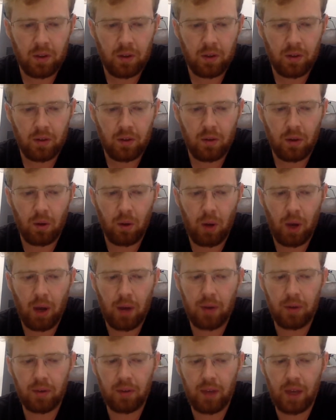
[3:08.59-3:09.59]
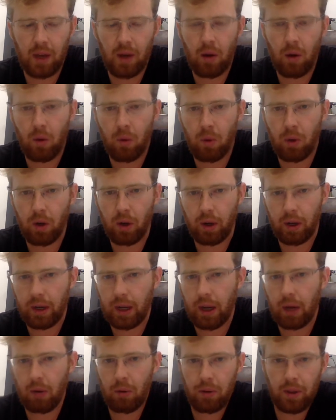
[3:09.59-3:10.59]
So how does that all work?
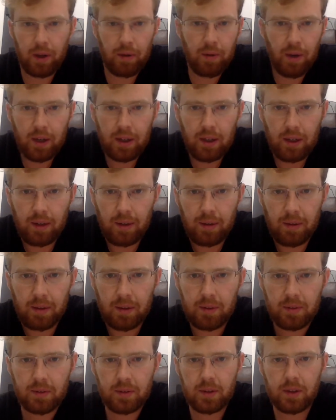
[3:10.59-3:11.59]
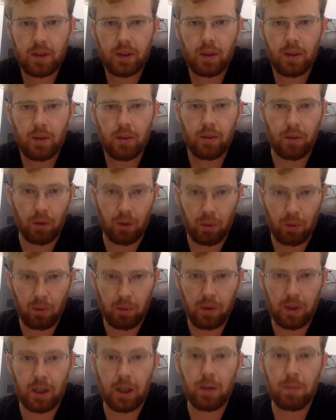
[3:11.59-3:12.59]
How are they regulated? So
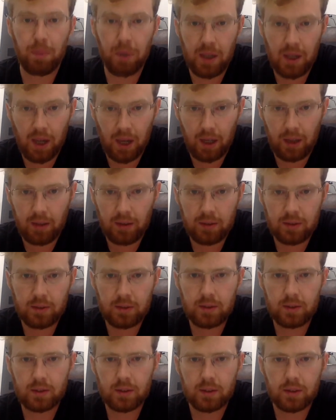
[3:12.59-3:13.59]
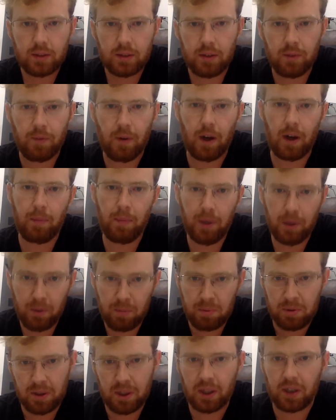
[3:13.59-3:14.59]
the EPA, Environmental
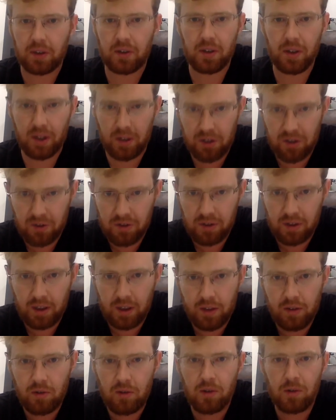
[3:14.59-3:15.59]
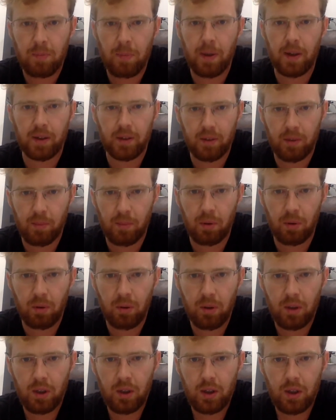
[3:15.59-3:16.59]
Protection Agency, is responsible
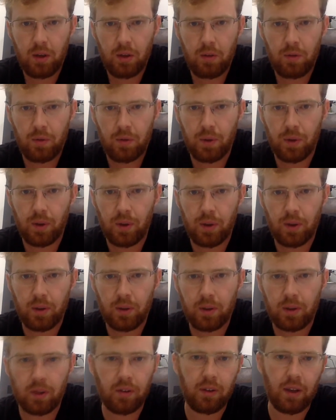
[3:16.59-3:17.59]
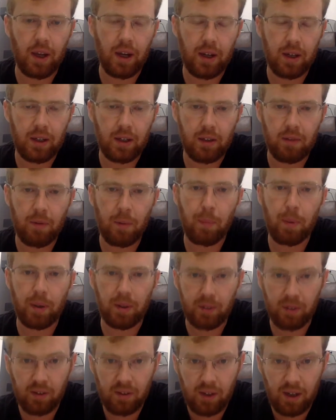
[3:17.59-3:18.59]
for deciding if a
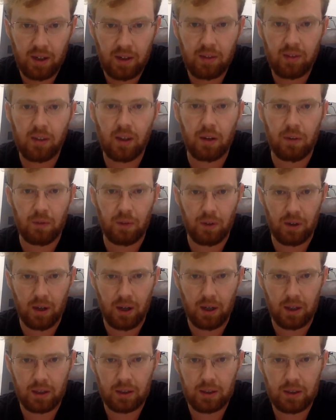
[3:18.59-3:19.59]
pesticide is safe or not.